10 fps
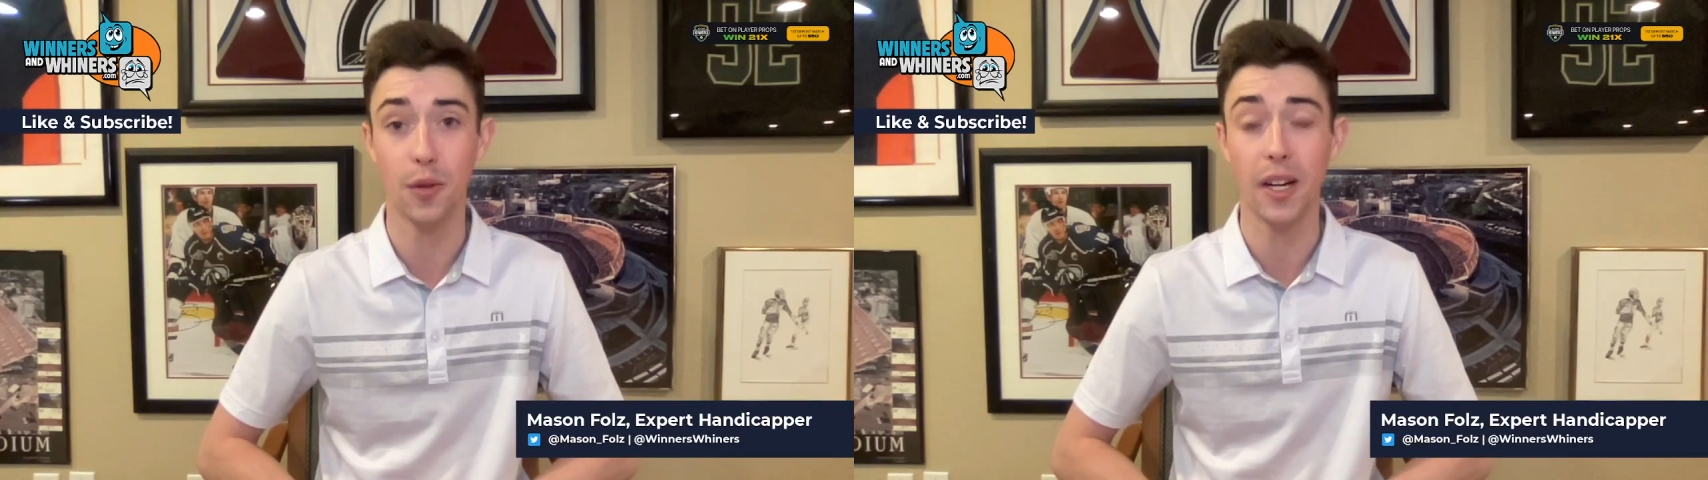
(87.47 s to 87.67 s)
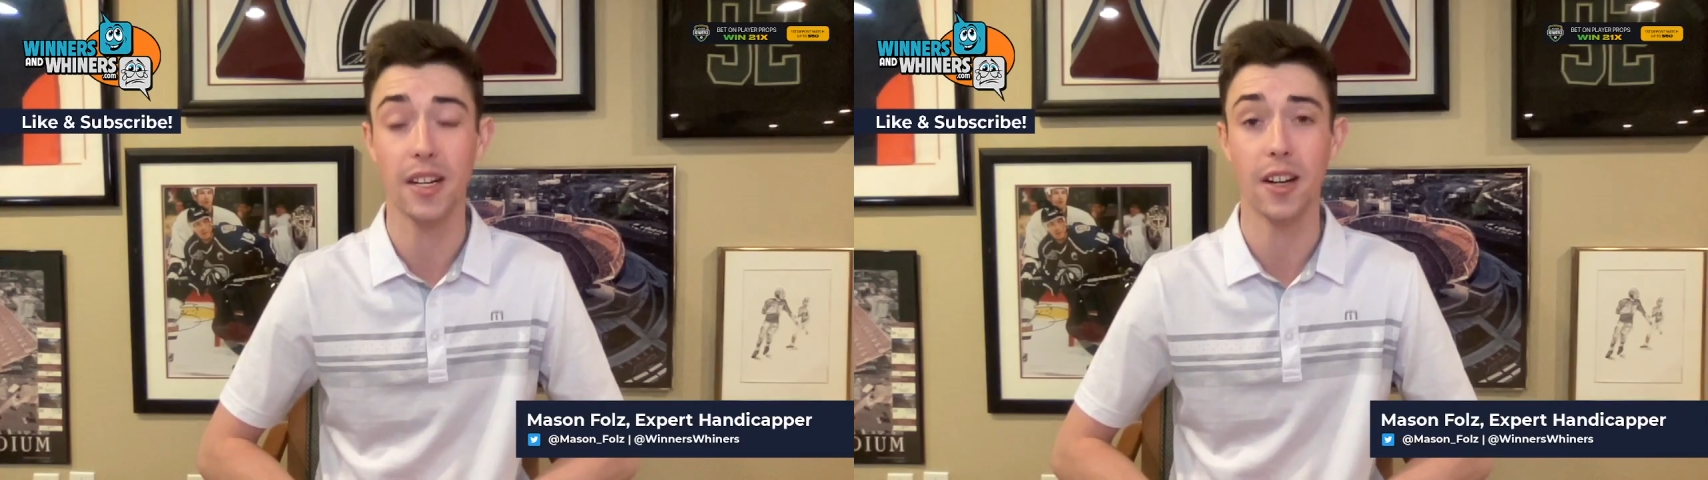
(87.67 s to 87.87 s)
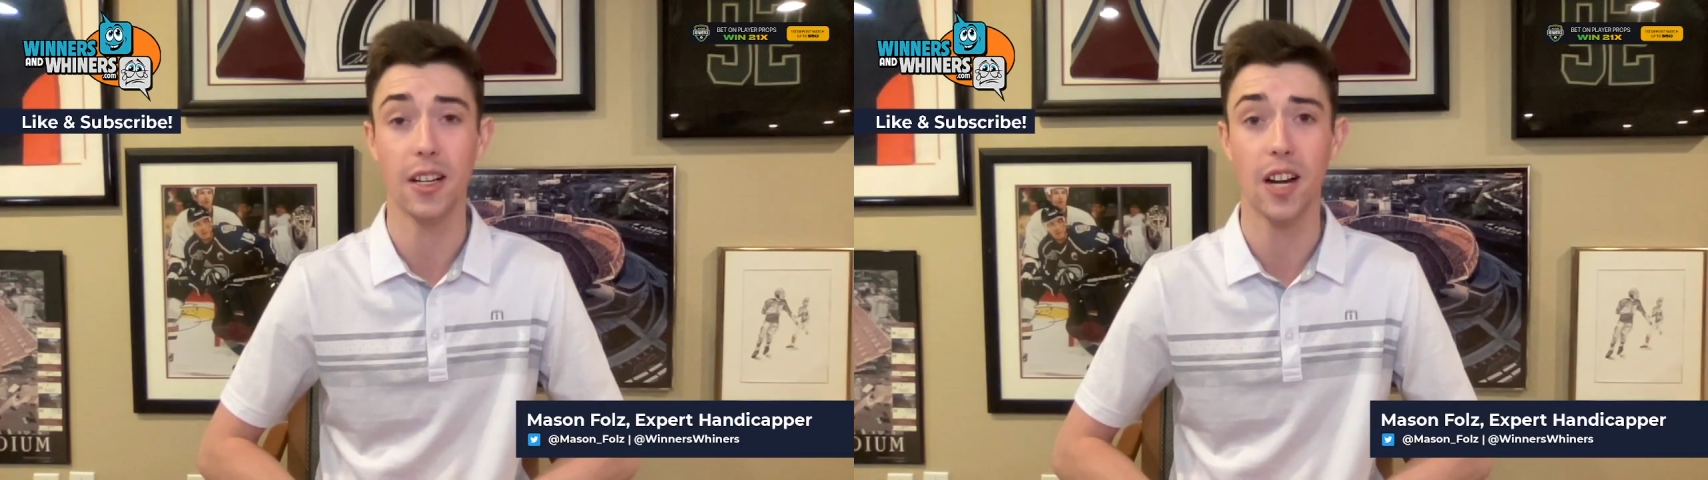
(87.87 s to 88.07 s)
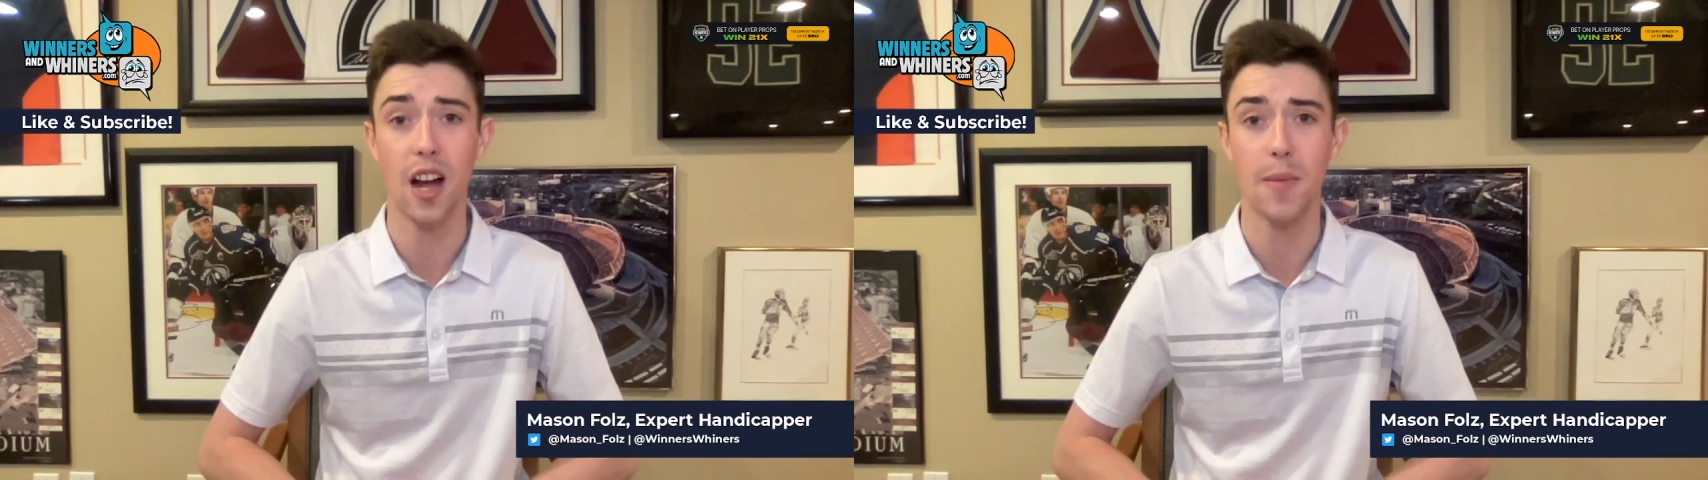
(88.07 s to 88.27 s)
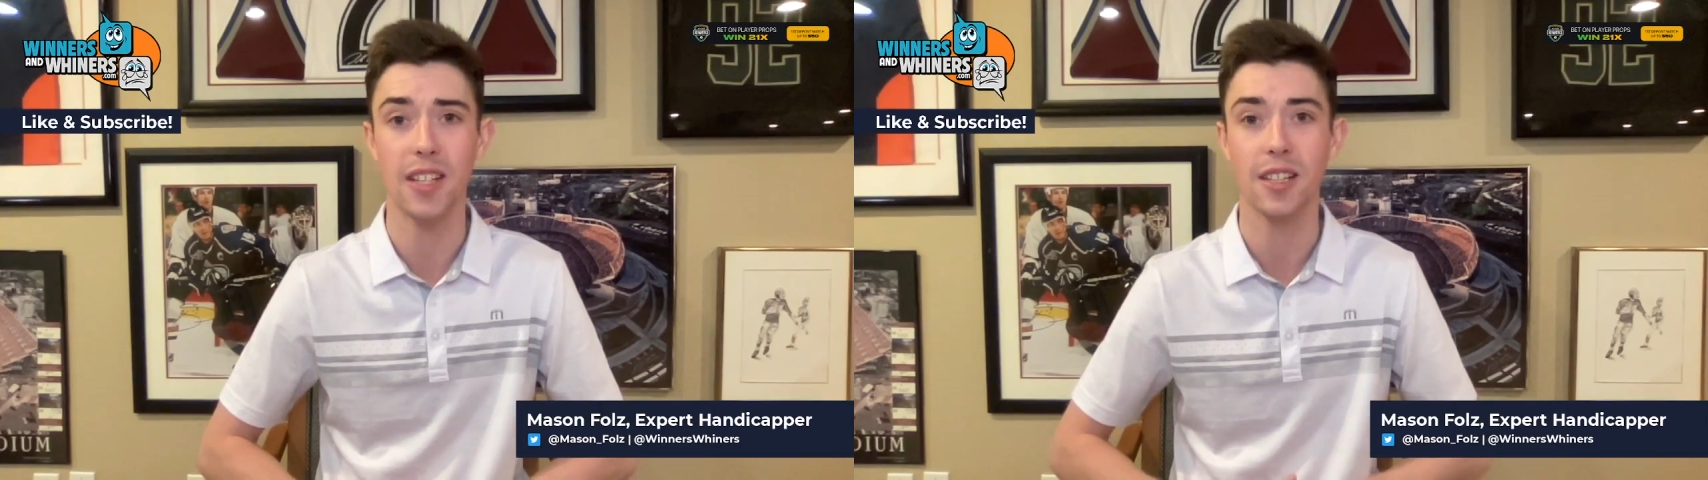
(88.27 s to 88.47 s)
reading all your
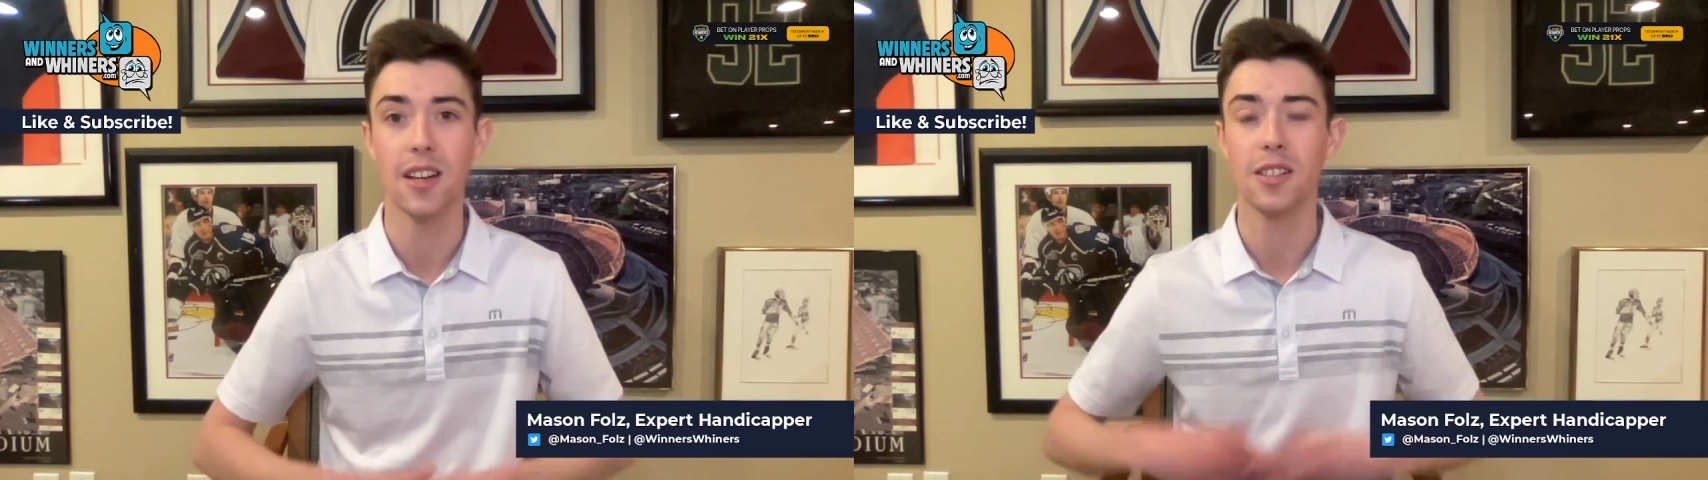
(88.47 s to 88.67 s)
comments.